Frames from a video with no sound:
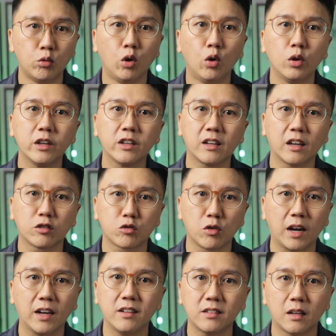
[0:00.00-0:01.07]
role in
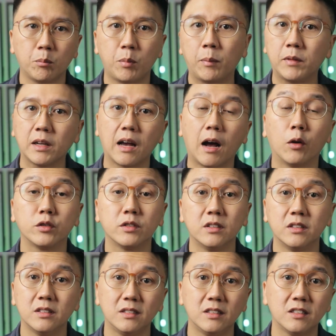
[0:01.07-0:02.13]
gastritis and peptic ulcer
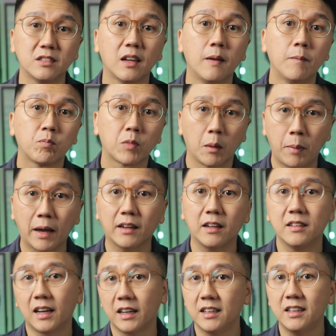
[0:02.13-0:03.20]
disease back
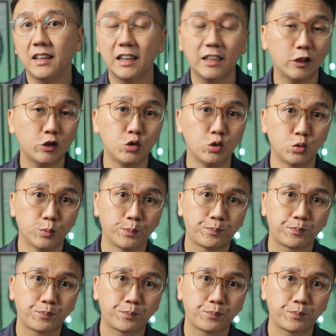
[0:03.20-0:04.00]
in 1982.